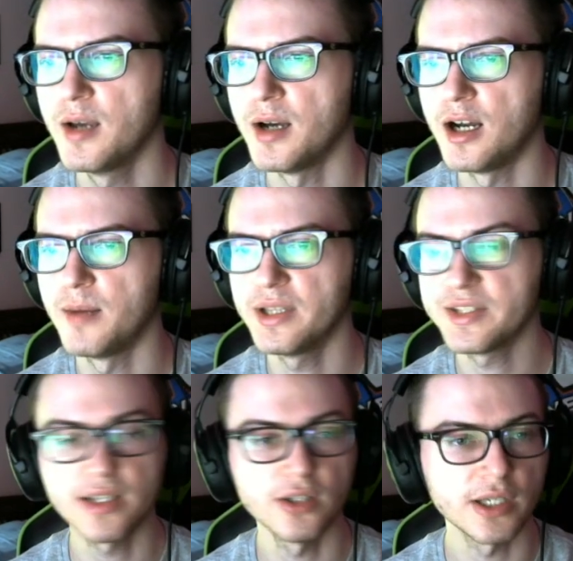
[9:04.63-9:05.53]
But let's
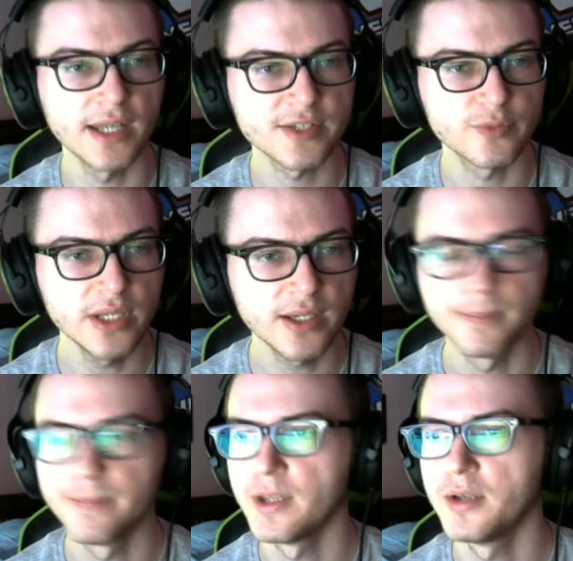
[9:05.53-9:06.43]
take a look at next week.
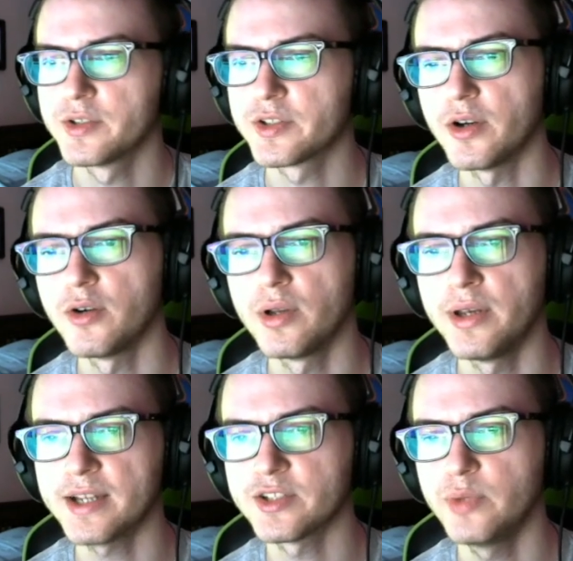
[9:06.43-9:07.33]
So
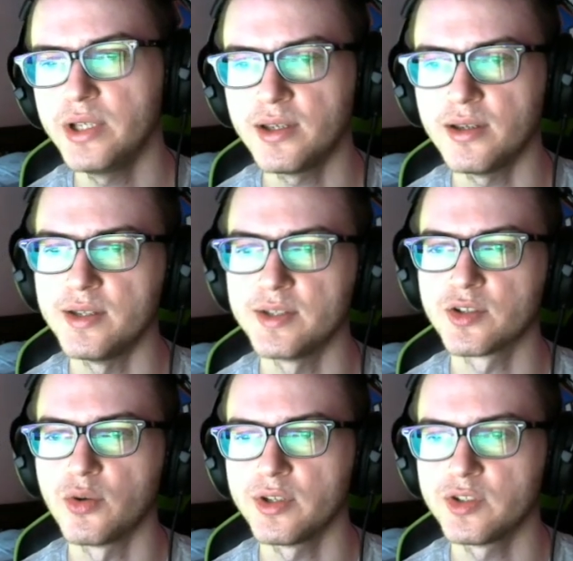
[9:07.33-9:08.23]
next week is
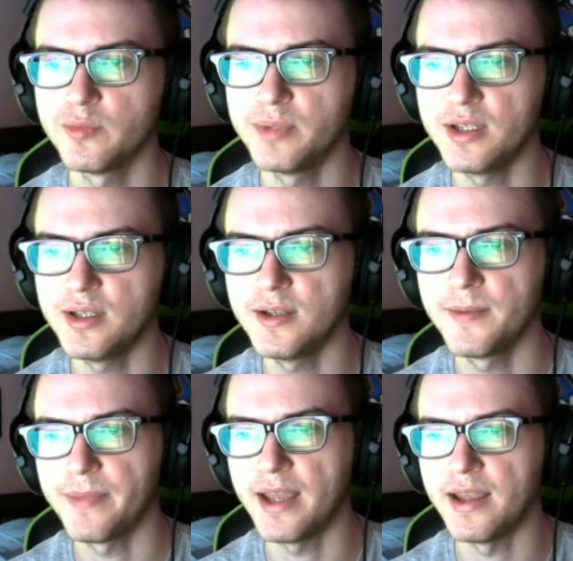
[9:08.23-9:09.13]
going to be
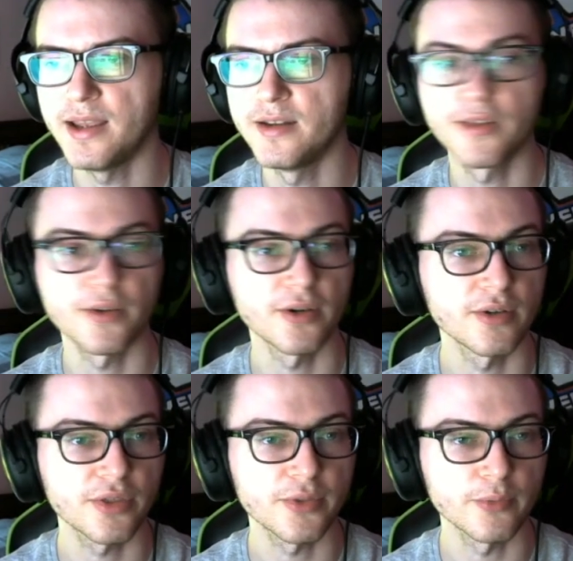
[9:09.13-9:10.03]
another
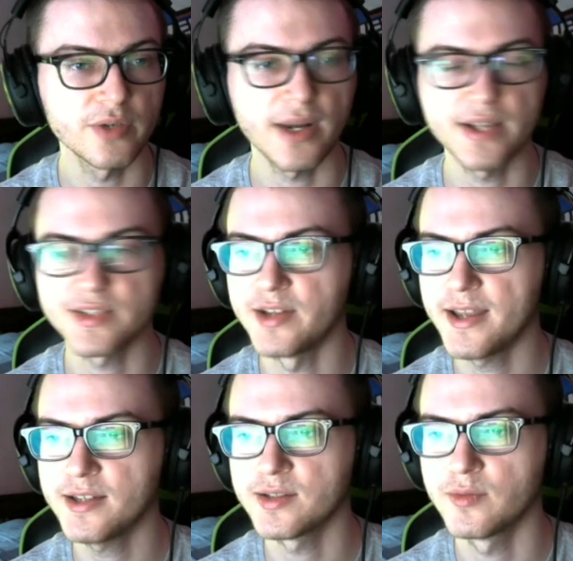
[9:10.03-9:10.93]
3-race
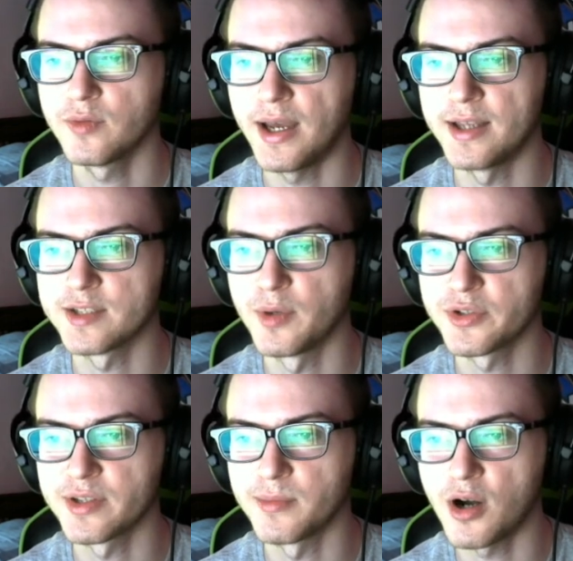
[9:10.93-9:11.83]
night, as
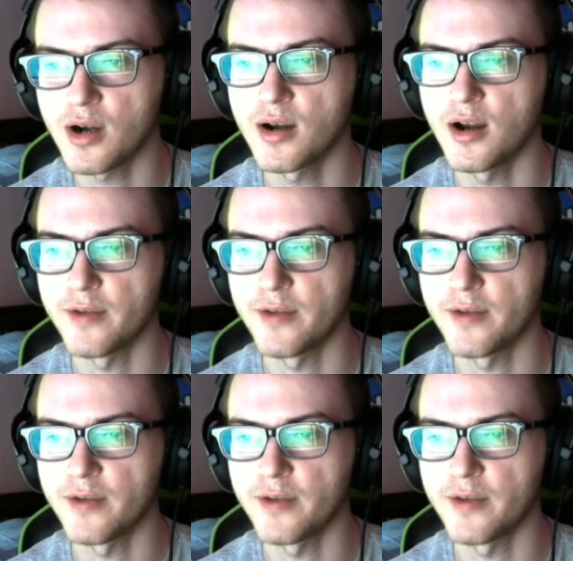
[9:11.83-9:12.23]
most of them are.